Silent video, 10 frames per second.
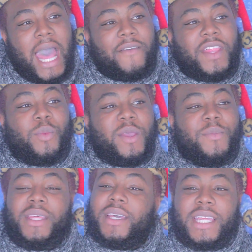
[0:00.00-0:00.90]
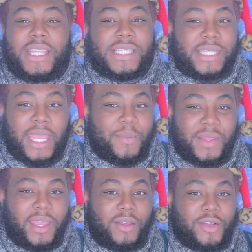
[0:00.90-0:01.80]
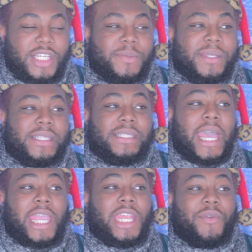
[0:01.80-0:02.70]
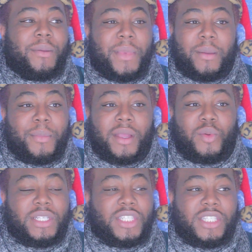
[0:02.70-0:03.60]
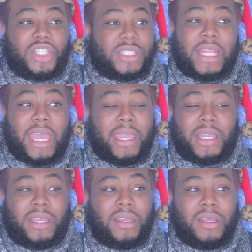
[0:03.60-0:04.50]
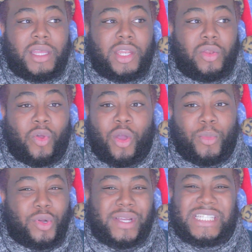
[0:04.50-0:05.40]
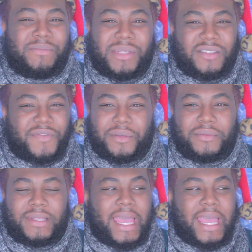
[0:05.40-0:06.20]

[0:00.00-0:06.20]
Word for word: I feel like we've been cooking the same thing on Christmas since I can remember, which is just like normal Christmas food.